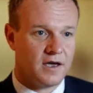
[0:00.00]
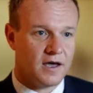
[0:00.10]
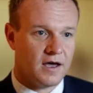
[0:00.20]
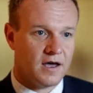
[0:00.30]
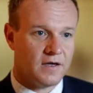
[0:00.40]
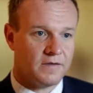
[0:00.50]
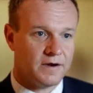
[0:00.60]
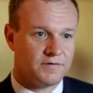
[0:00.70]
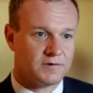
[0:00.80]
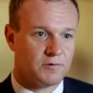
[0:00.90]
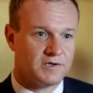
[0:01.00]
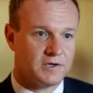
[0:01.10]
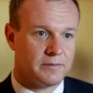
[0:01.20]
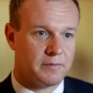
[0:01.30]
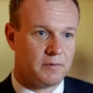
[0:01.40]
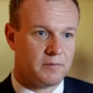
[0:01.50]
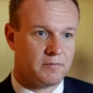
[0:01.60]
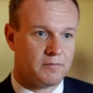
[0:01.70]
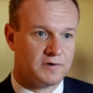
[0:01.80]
that have just recently been